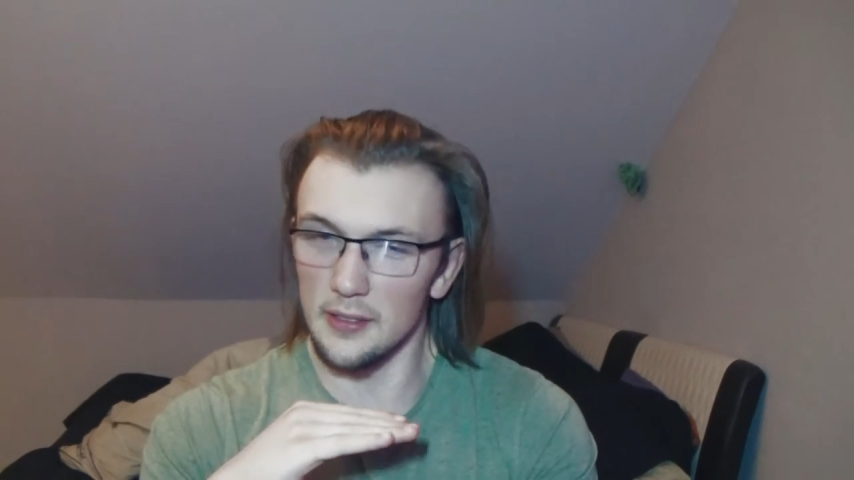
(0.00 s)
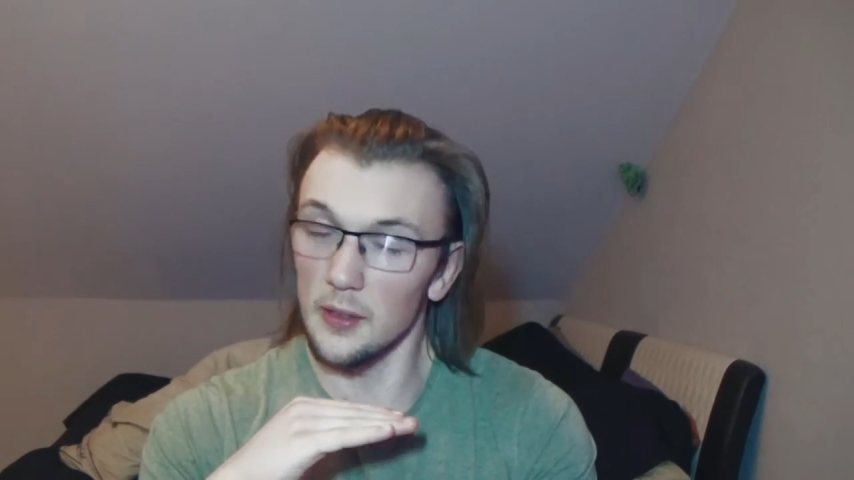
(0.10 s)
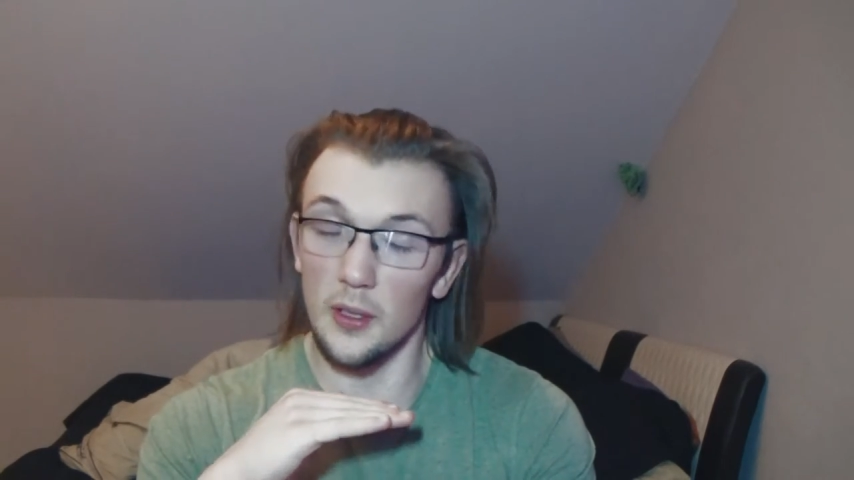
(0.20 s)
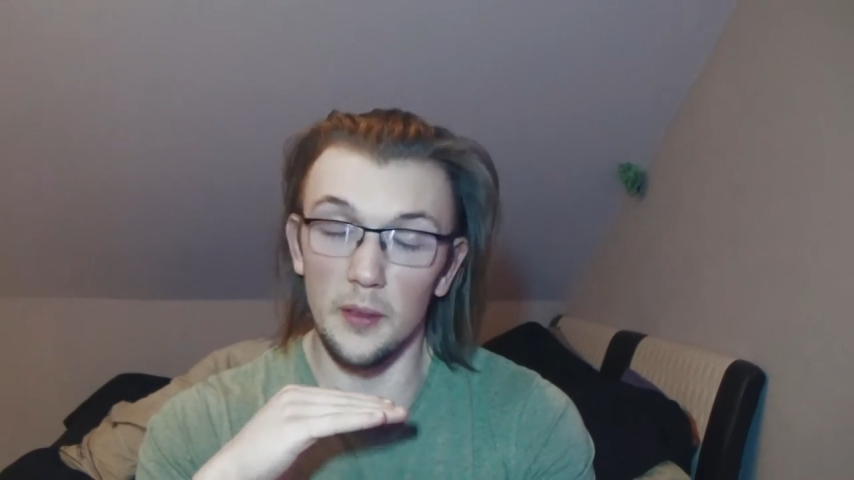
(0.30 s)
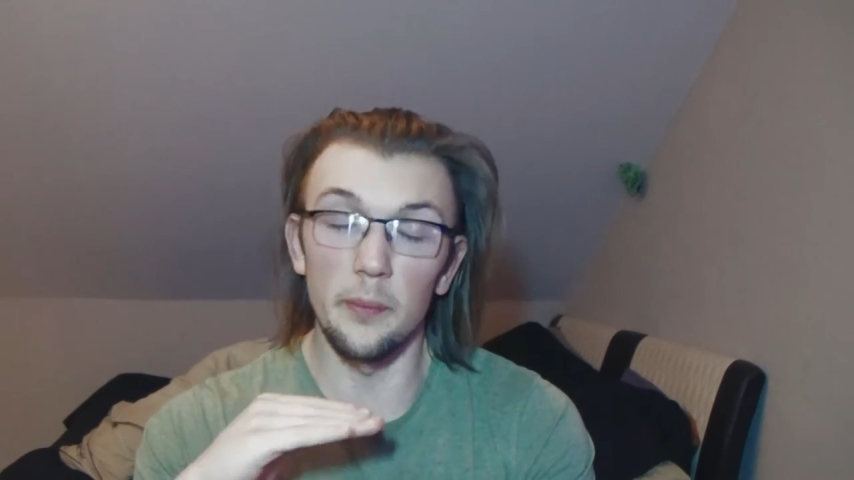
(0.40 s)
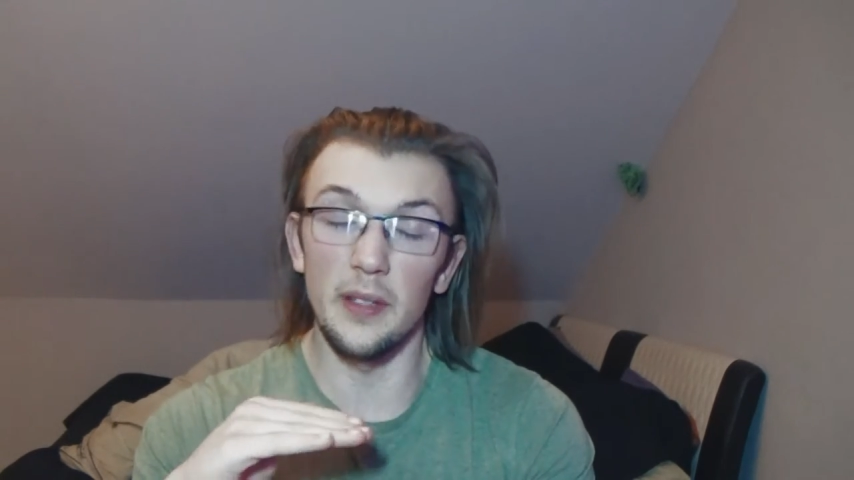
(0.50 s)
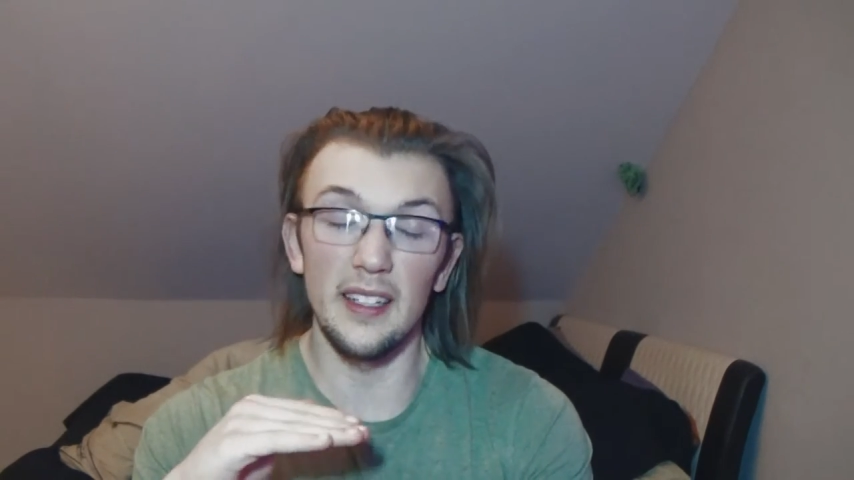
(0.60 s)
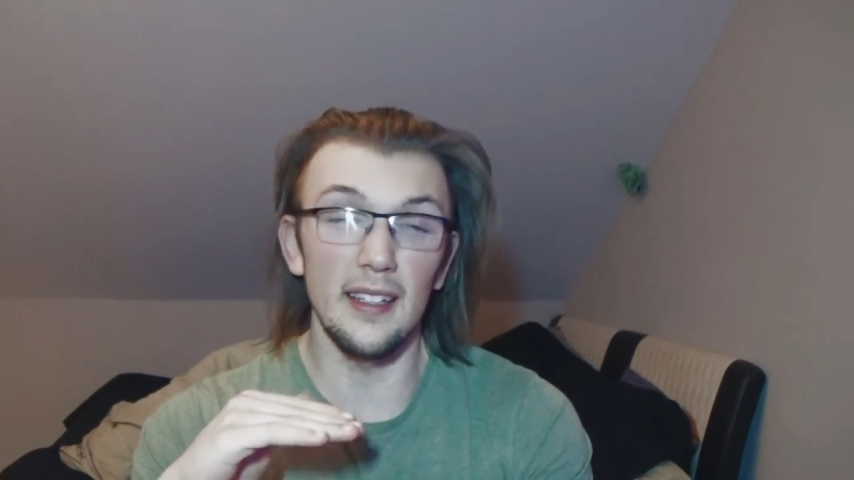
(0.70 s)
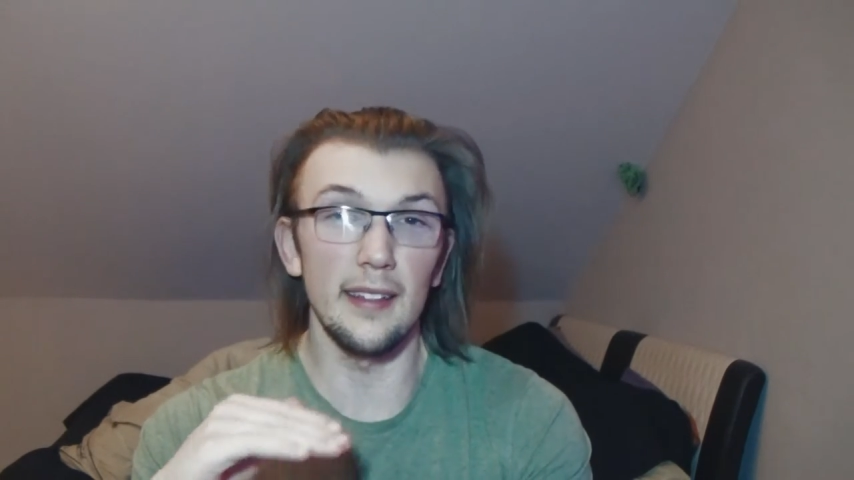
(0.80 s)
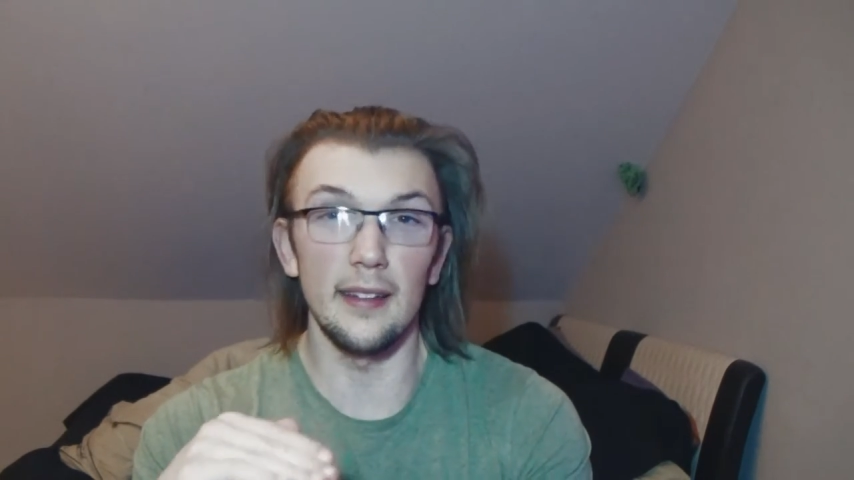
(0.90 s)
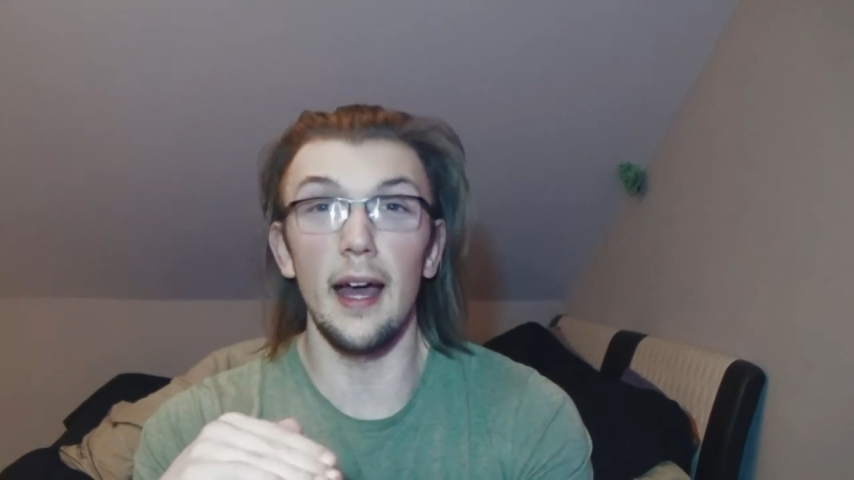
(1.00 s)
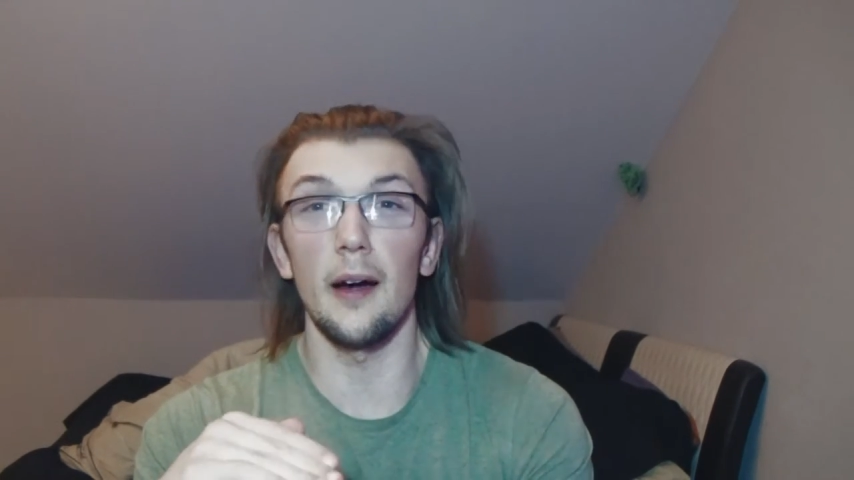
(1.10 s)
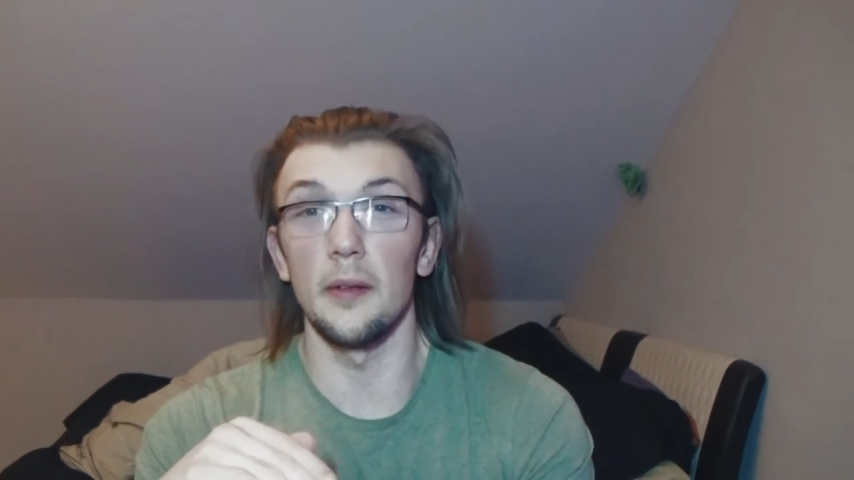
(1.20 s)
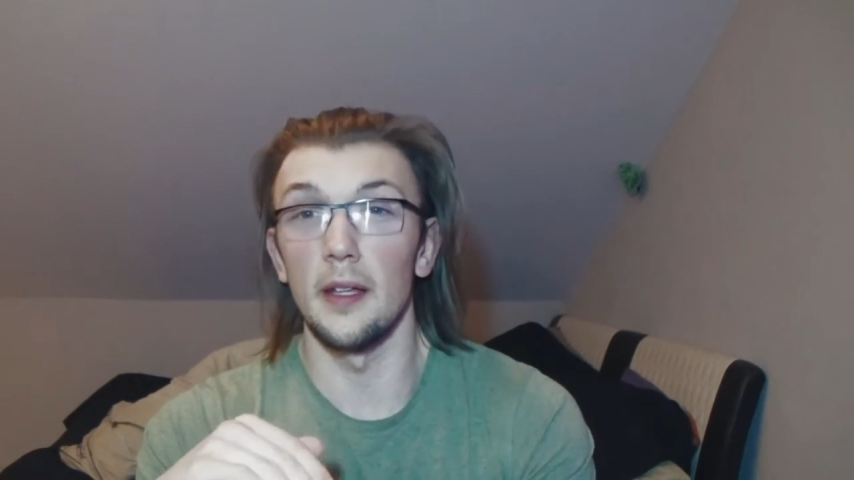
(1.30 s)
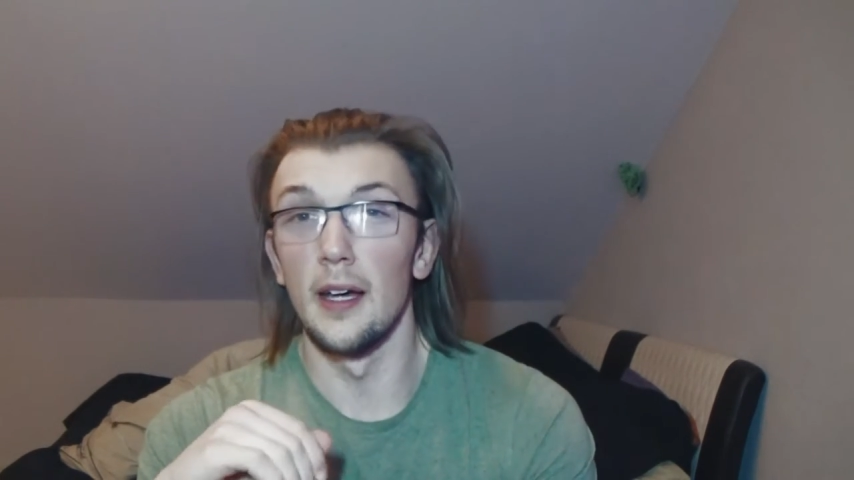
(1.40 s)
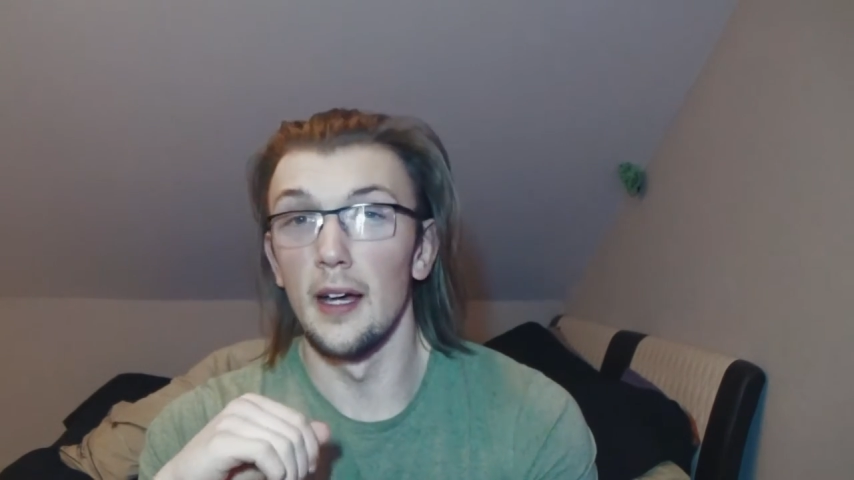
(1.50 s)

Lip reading: you're completely down.